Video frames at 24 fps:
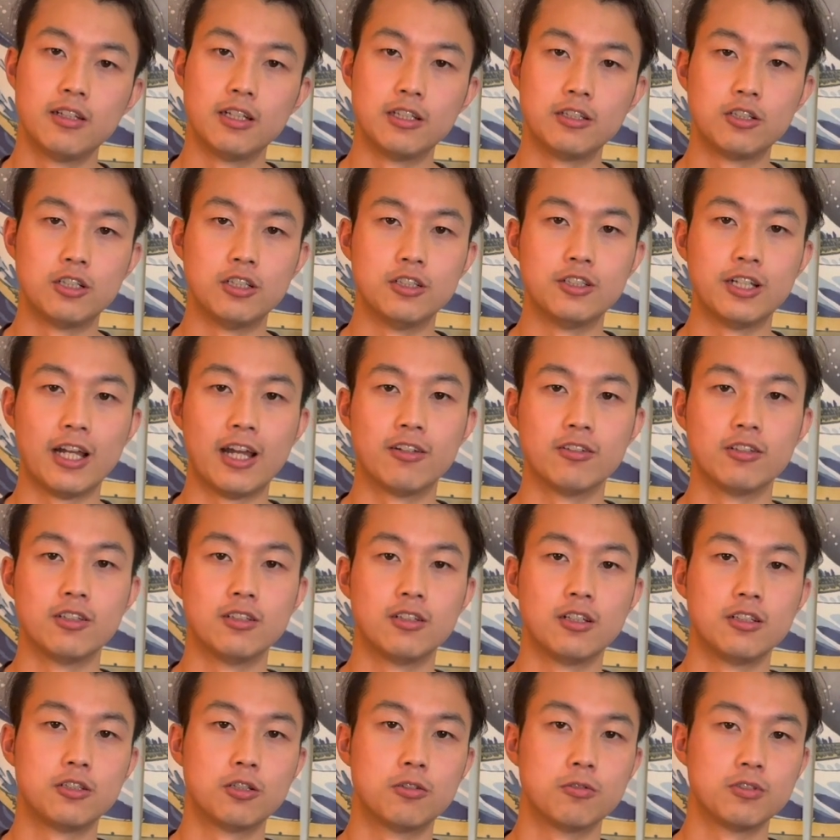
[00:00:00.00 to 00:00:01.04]
tone down
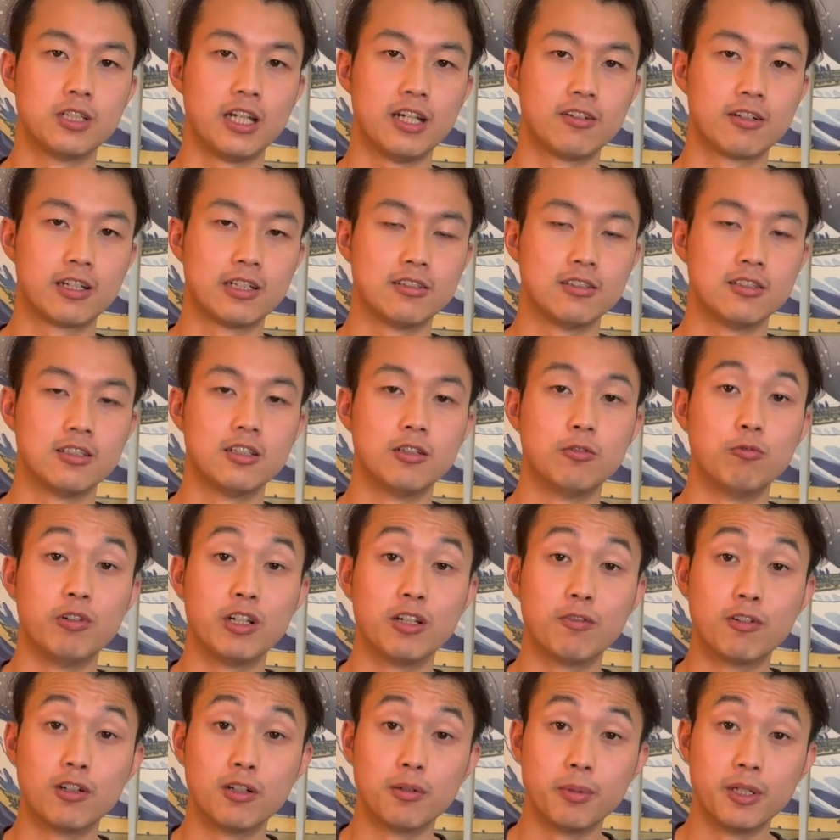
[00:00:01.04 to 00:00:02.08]
kind of the
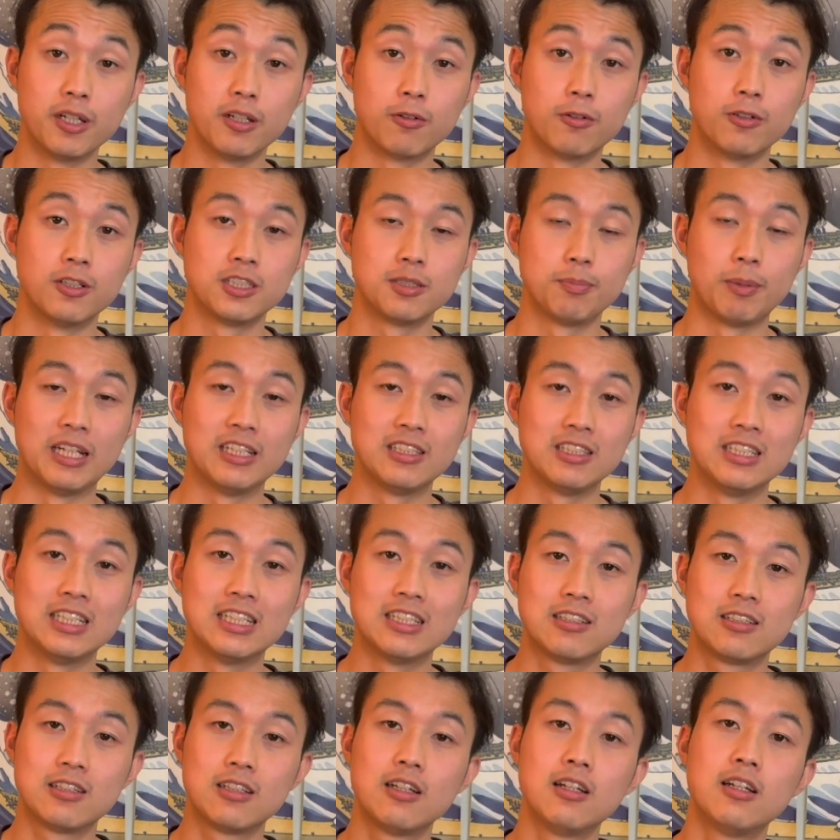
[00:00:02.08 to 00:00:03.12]
reverby or
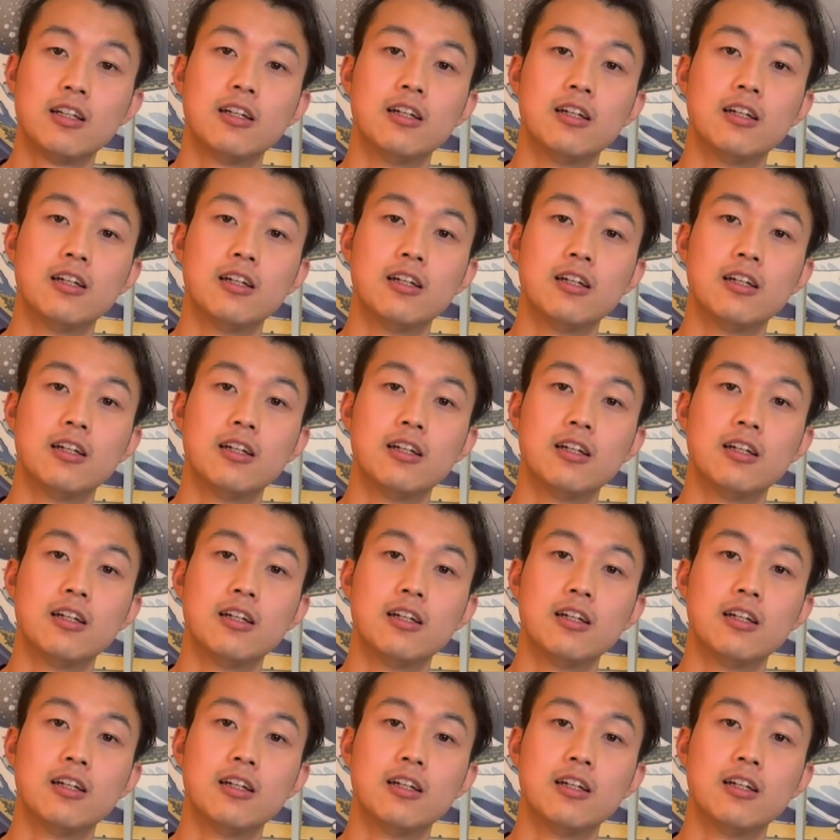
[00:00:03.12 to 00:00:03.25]
spaciness